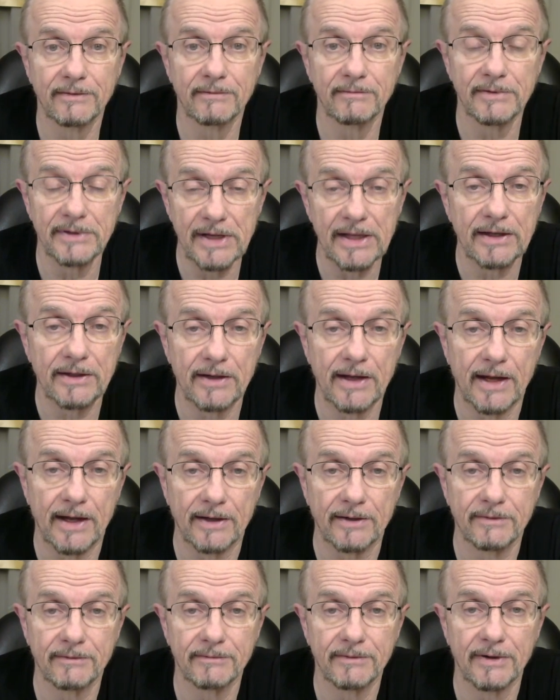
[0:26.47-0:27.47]
We need
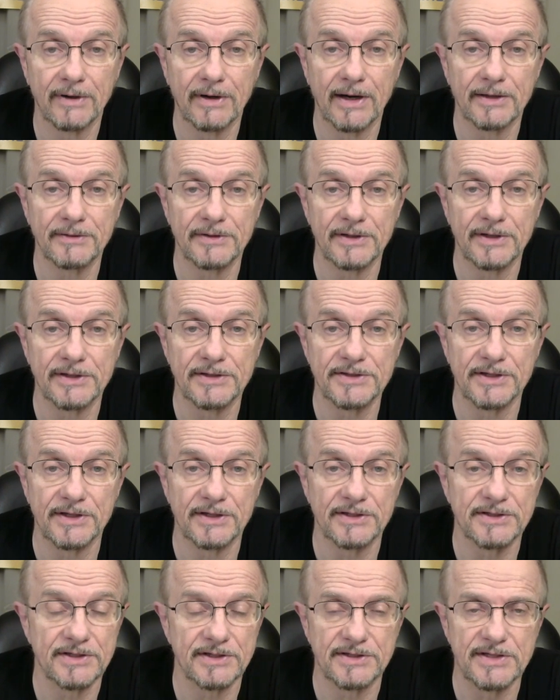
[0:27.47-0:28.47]
God. All right, that
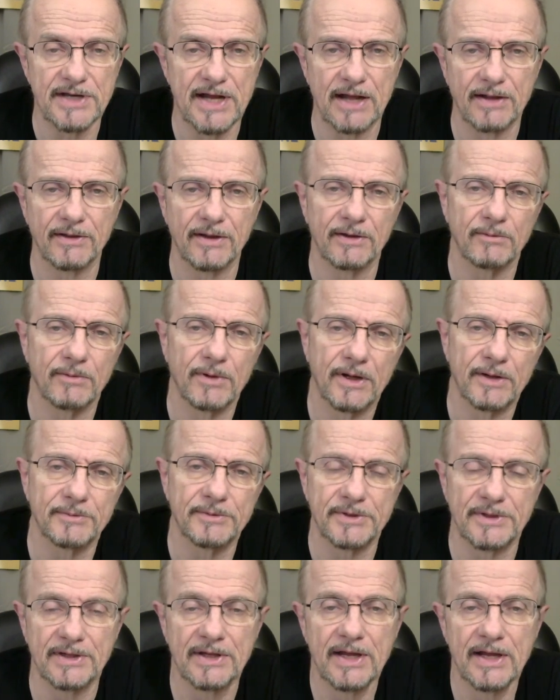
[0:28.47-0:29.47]
it's not like, well,
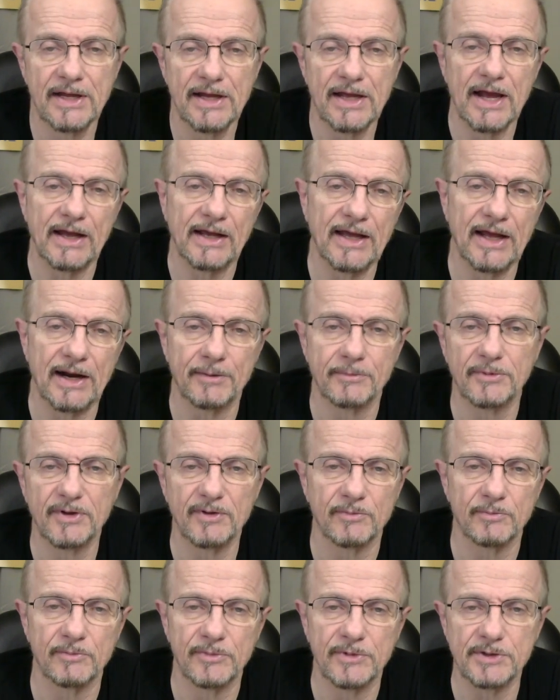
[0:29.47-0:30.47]
I kind of
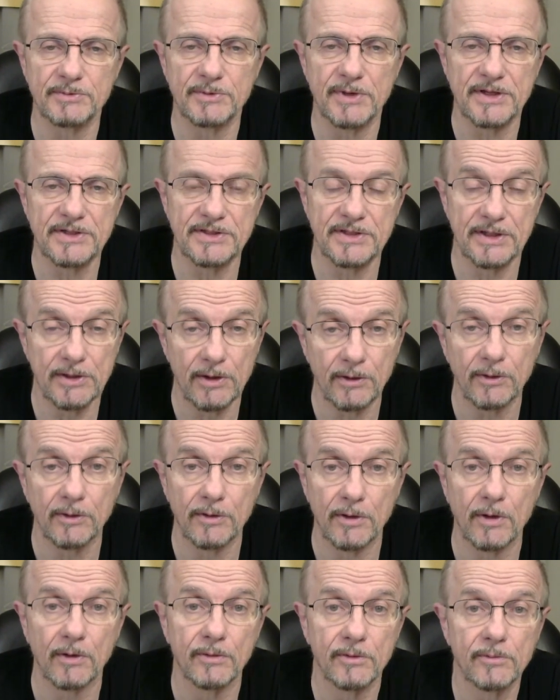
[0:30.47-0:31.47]
give them this place.
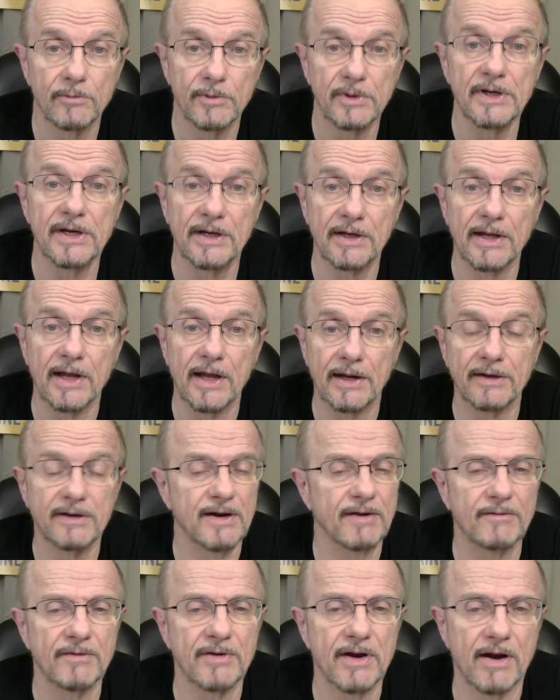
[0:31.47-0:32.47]
No. We need God in
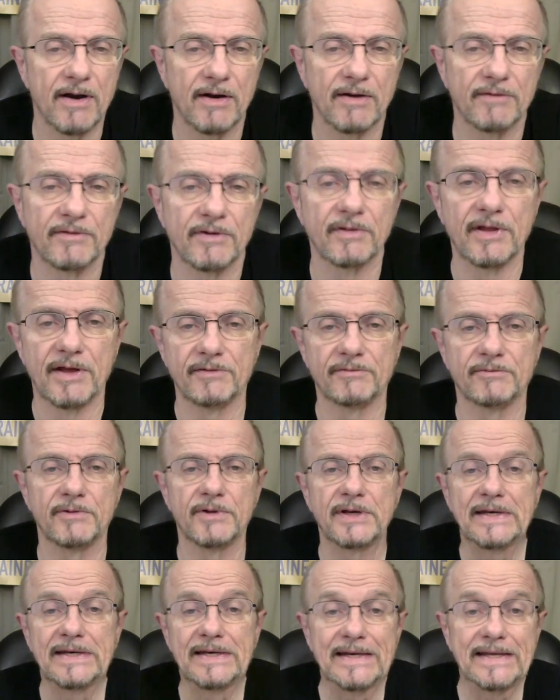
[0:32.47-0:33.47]
every area of our life.
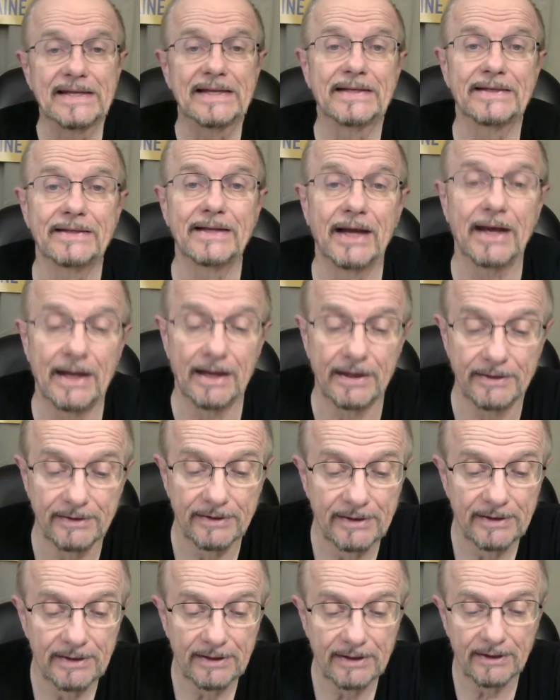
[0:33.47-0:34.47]
We need God.
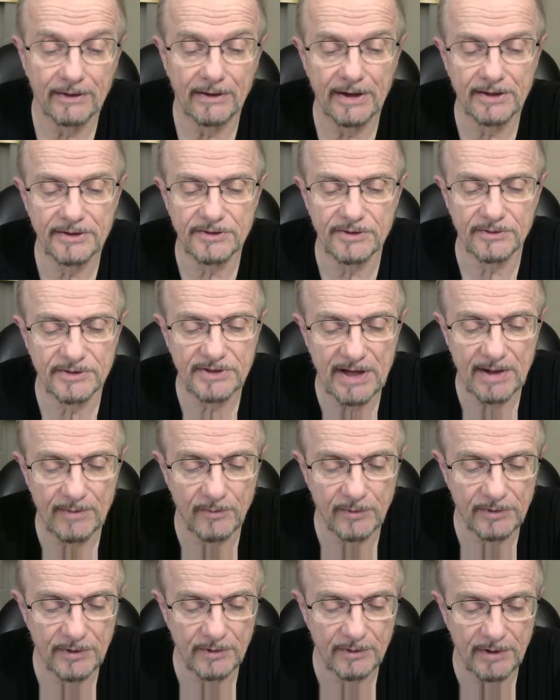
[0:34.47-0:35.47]
All right, so Psalm
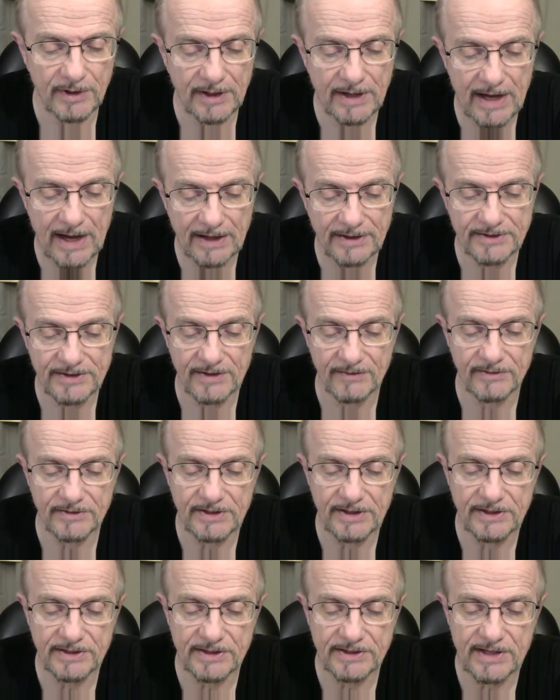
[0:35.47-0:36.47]

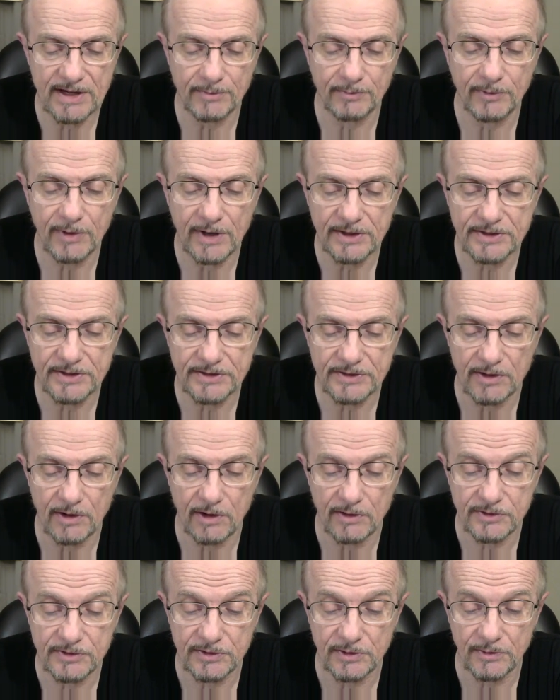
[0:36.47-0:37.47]
139:17 says, how precious
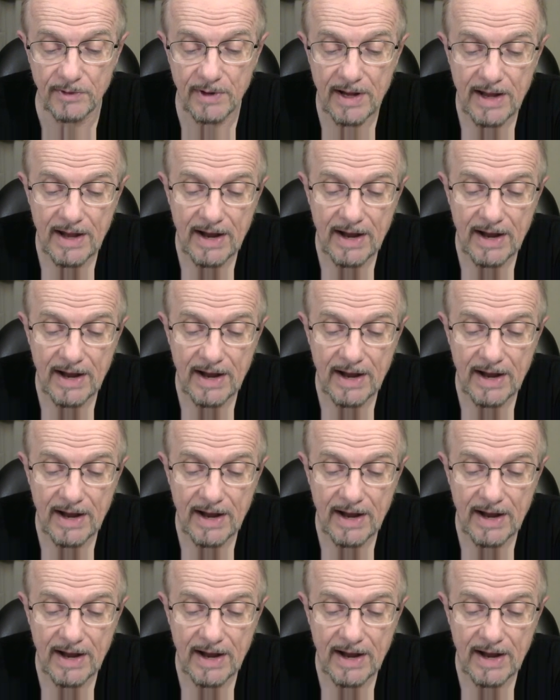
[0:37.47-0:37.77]
also